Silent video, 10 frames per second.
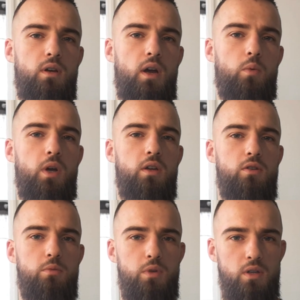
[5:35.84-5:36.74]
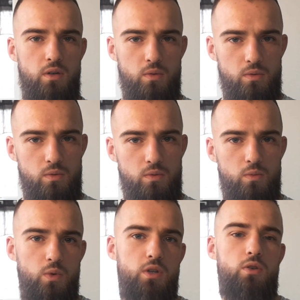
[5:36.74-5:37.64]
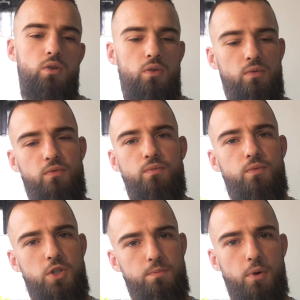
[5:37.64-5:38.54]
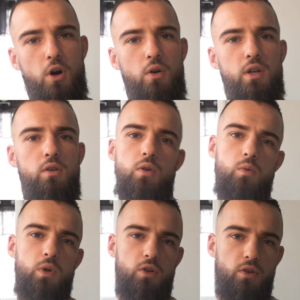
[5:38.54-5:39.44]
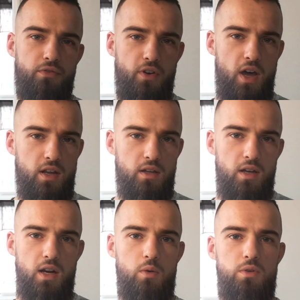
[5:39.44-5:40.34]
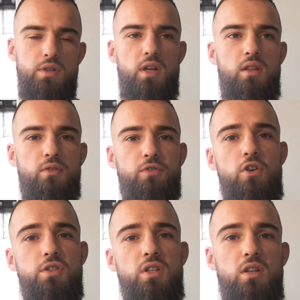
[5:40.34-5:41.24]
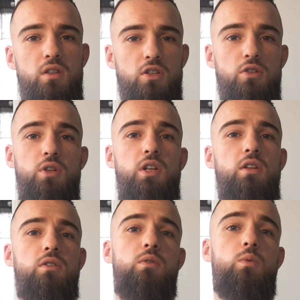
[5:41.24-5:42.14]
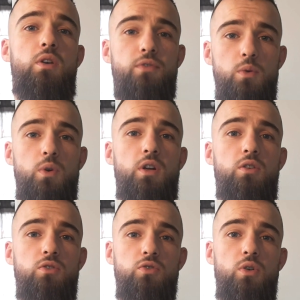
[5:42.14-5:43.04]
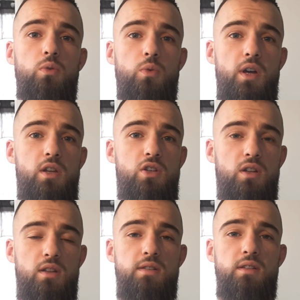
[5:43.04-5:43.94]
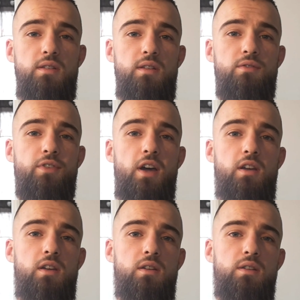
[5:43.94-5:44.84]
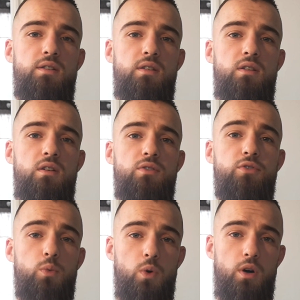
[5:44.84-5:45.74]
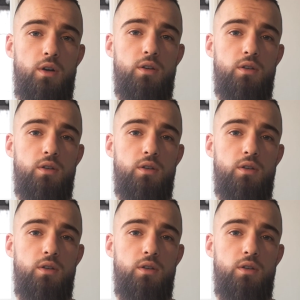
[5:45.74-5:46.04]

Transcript: I reckon you mean when you're sparring or when you're fighting. And I would say the first thing that you need if you want to control range and distance in fighting is footwork.